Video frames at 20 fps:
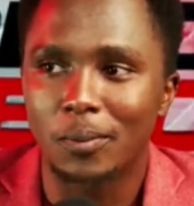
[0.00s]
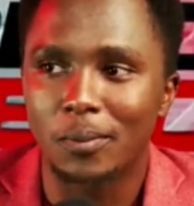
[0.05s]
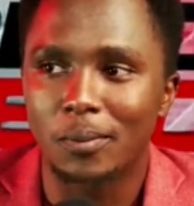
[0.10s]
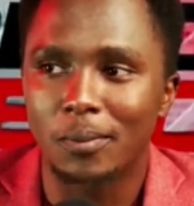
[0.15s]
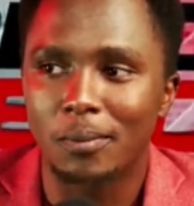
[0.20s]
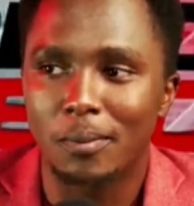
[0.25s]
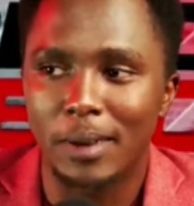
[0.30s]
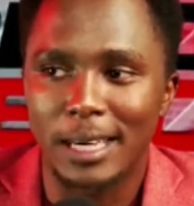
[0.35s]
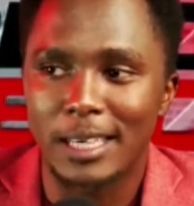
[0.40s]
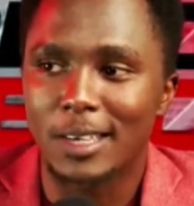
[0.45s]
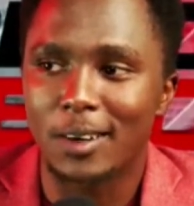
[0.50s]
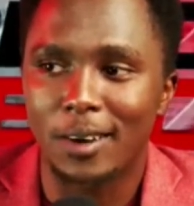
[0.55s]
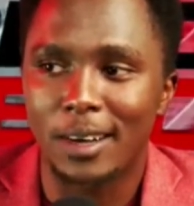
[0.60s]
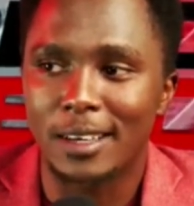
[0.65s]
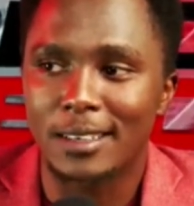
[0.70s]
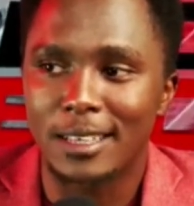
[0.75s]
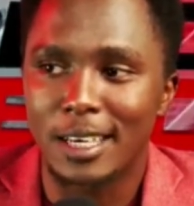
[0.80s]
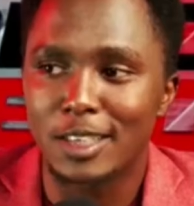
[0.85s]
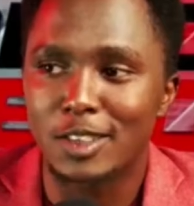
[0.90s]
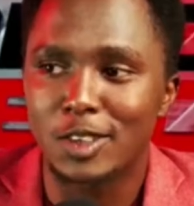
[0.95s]
medical
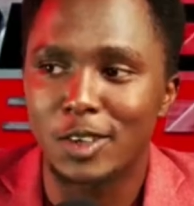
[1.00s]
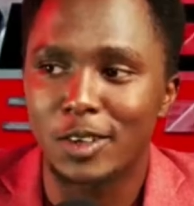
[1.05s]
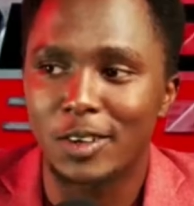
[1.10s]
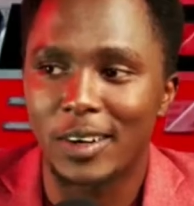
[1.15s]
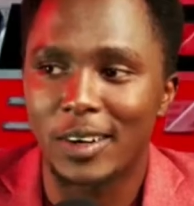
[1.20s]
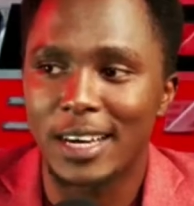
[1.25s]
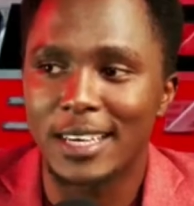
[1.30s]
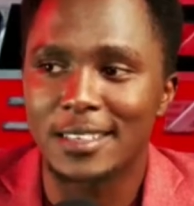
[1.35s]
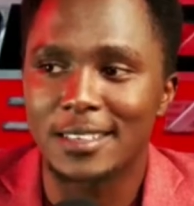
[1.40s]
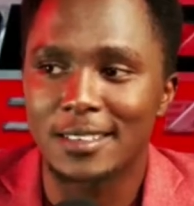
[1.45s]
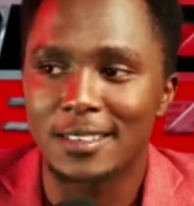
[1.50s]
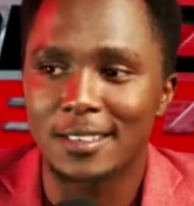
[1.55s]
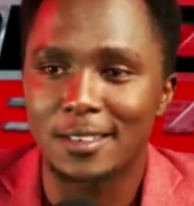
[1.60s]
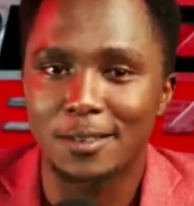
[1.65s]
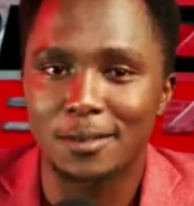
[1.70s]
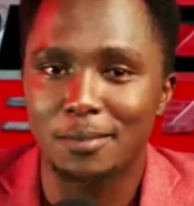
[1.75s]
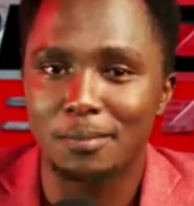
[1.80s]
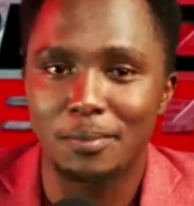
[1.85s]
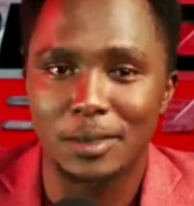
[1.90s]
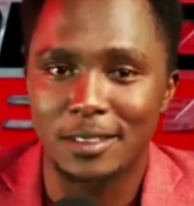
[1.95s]
attention, right? You
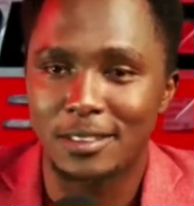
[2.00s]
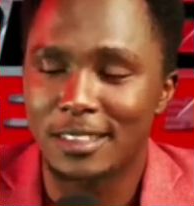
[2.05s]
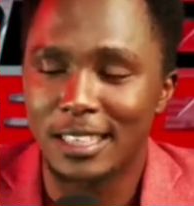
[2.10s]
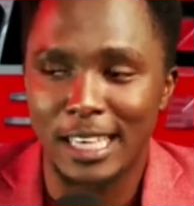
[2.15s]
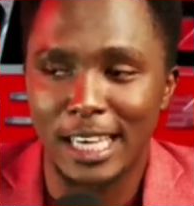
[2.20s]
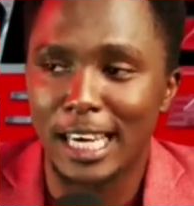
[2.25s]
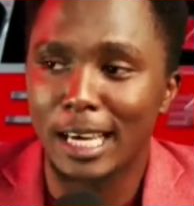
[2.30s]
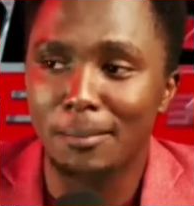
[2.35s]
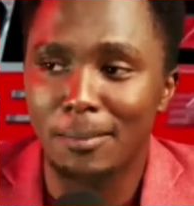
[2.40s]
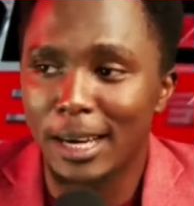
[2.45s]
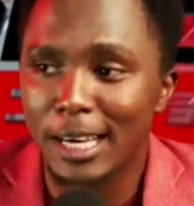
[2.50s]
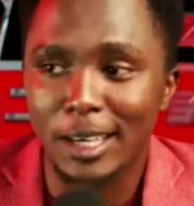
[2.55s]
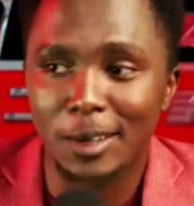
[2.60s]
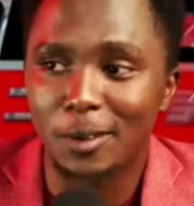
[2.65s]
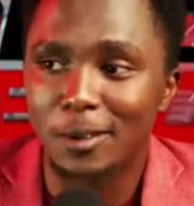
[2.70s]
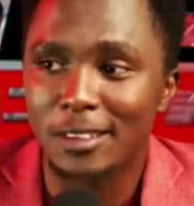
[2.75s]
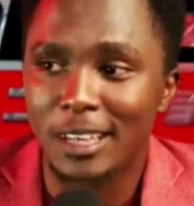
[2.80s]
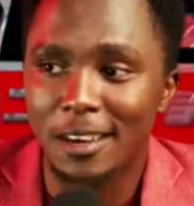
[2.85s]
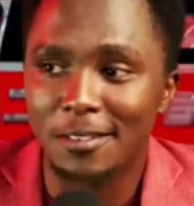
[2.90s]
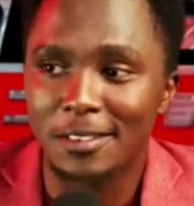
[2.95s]
be seeking medical
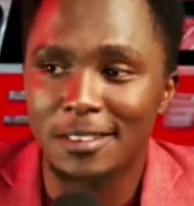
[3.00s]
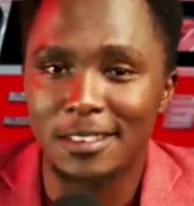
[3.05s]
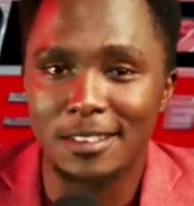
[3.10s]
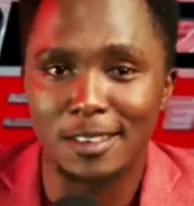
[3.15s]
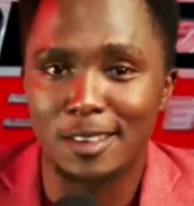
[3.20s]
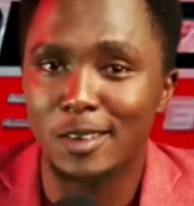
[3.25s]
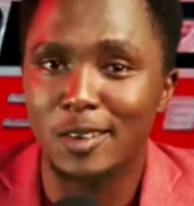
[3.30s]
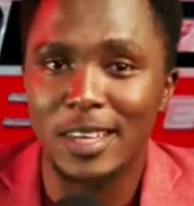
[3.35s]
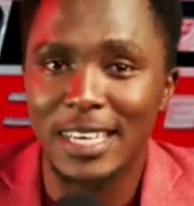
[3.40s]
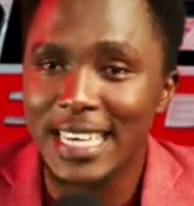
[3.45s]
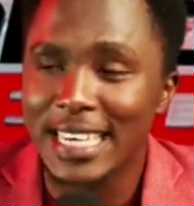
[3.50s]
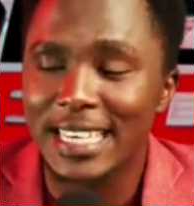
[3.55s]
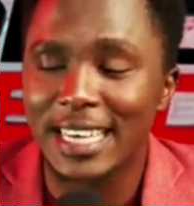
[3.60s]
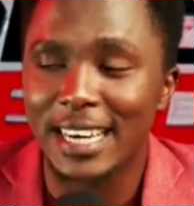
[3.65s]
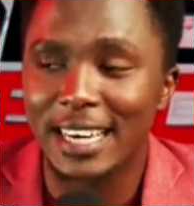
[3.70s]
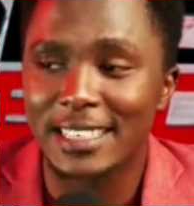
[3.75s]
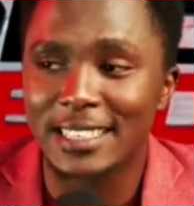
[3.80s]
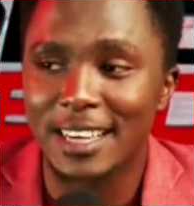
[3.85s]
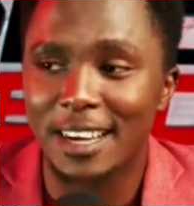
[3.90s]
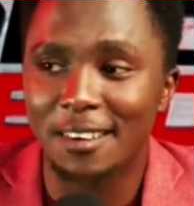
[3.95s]
services and you need
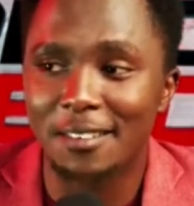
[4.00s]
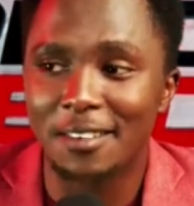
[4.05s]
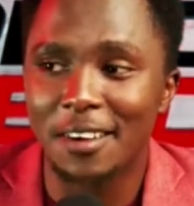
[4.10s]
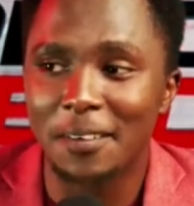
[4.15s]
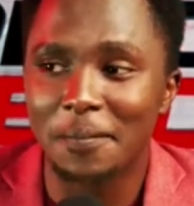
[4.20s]
NHIF.